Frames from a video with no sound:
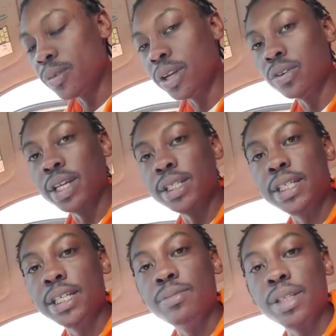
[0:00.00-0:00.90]
And we know
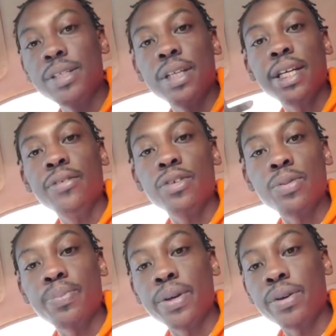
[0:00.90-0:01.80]
that demons and evil
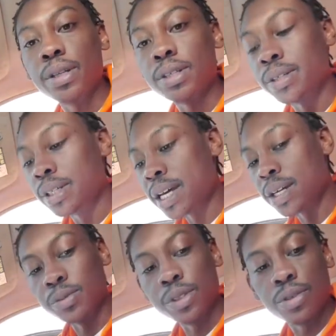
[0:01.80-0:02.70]
spirits,
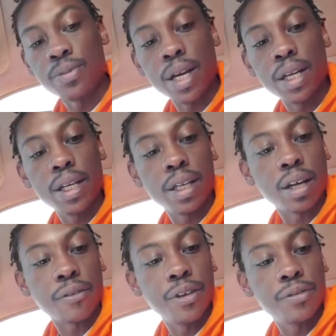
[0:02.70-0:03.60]
as we just read in
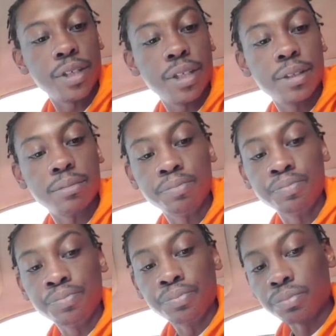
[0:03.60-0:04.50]
Enoch 15,
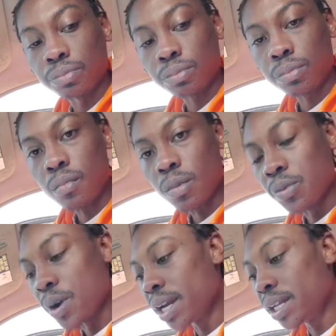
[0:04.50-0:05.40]

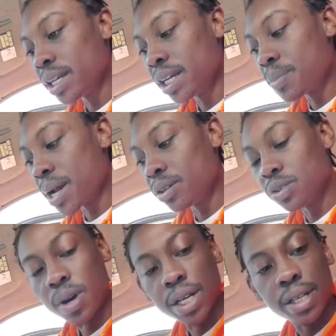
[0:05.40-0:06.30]
right? And to anybody
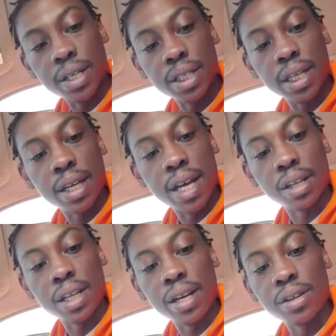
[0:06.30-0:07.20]
who's watching this
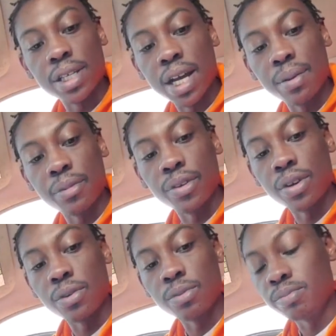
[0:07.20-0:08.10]
at a later time, if
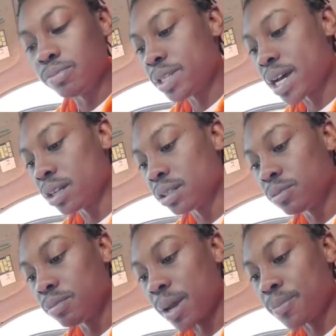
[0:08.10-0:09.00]
you go down
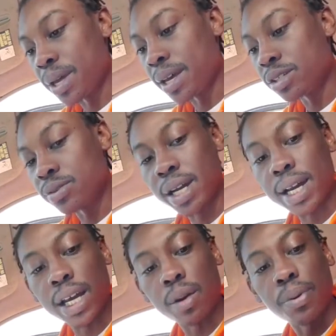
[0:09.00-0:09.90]
my page,
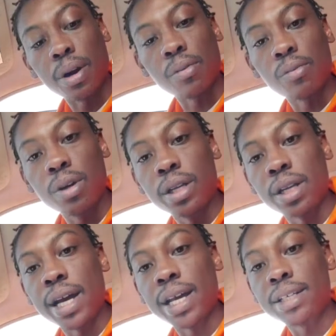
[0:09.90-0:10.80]
right, I had a part
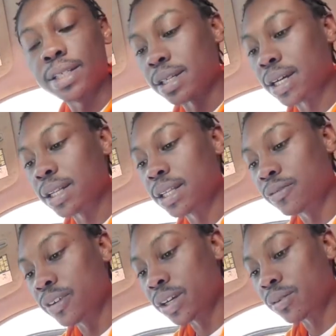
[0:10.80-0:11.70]
1. I had to cut
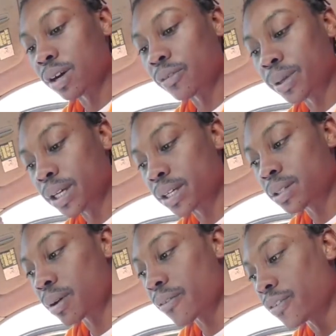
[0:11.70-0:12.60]
this video off
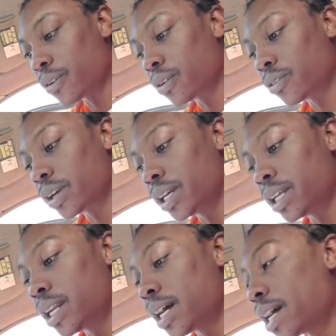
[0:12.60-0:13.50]
because my phone overheated.